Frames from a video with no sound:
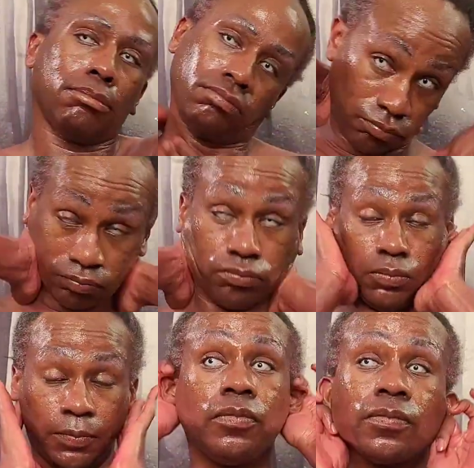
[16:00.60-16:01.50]
to get all
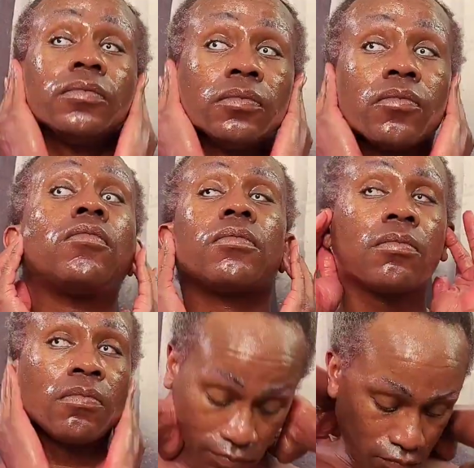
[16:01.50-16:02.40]
of this stuff off,
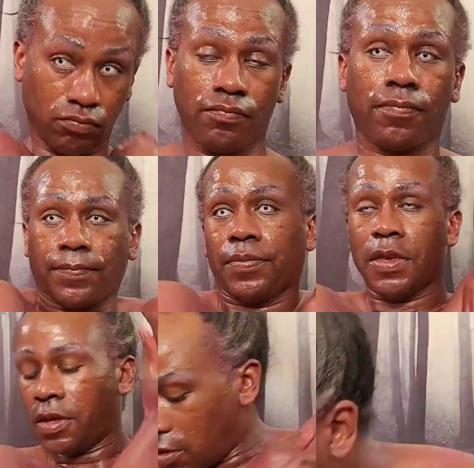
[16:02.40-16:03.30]
because
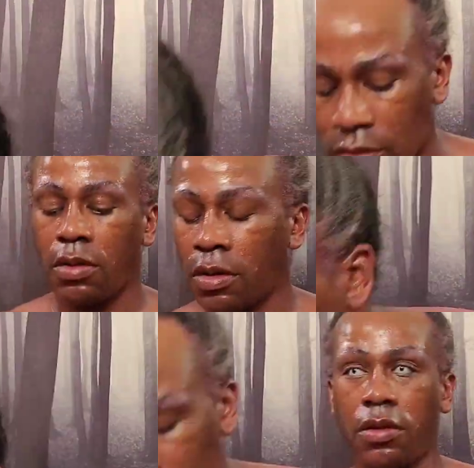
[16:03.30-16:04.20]

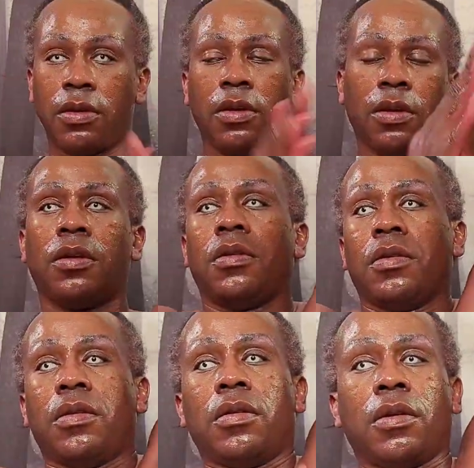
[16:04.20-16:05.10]
yeah,
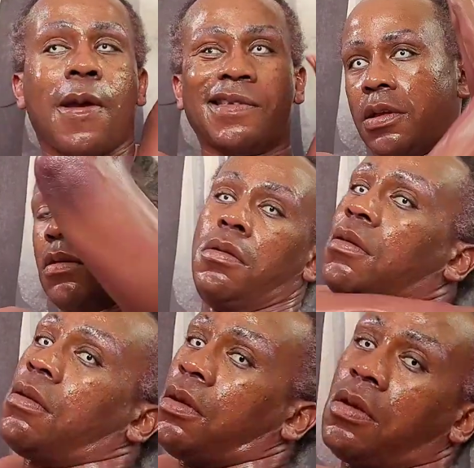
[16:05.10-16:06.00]
you could
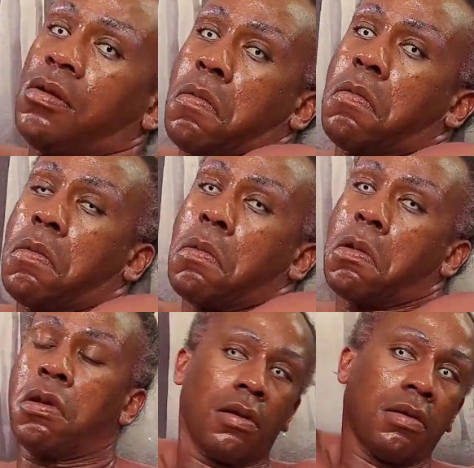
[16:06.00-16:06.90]
jump in the shower. I don't have a
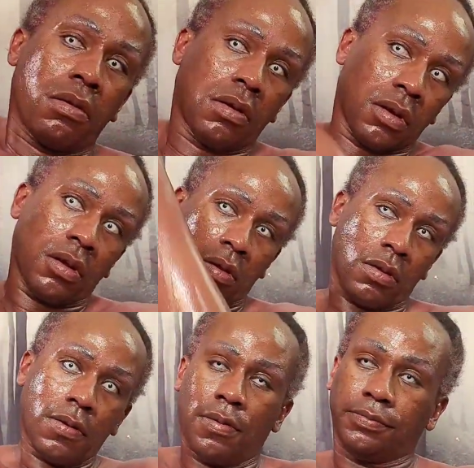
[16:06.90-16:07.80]
shower, but
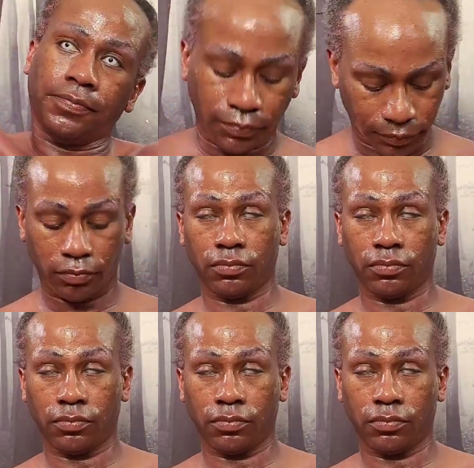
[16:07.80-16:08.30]
yeah,